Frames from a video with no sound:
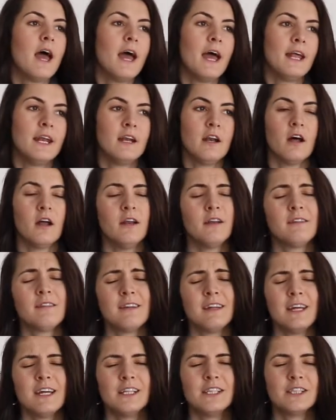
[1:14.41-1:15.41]
And it
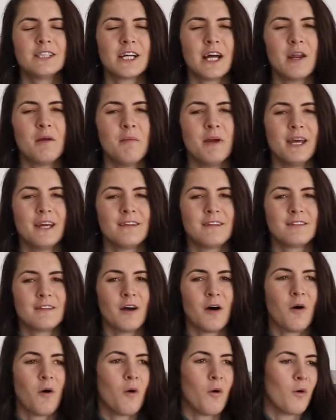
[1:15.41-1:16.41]
honestly, it just kind of makes
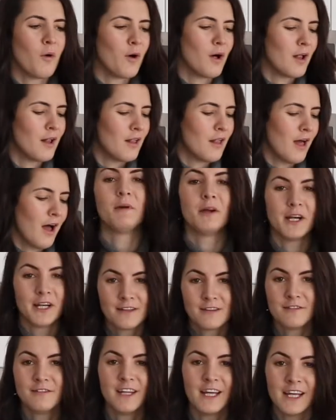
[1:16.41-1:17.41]
the whole
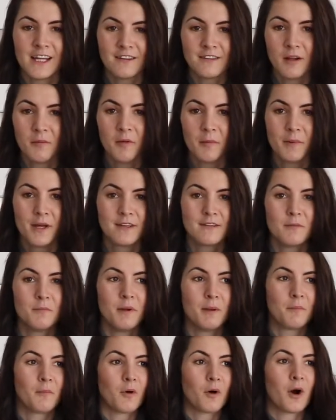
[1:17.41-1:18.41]
experience of taking supplements a
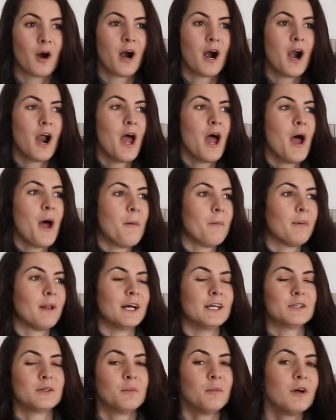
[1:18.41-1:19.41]
bit more
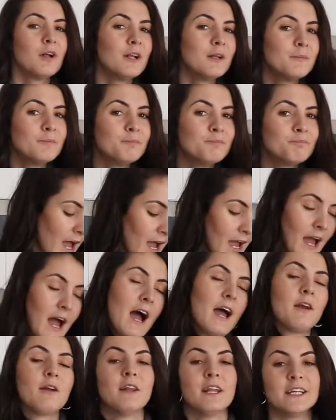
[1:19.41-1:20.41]
pleasurable.
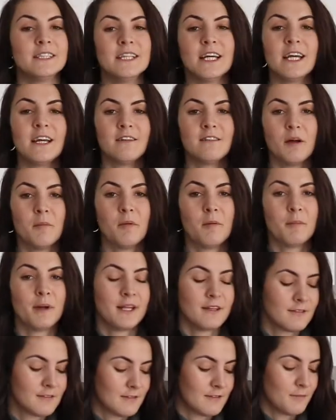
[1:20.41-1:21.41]
I don't like taking
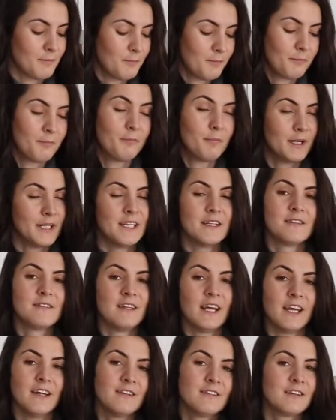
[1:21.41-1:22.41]
supplements, but this
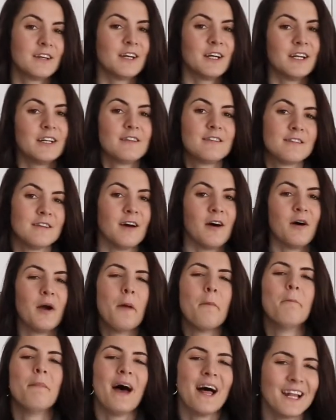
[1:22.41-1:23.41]
tastes good, so
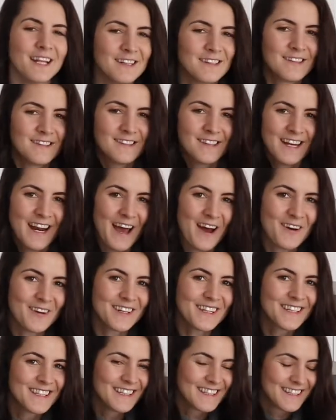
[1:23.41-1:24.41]
it balances it out.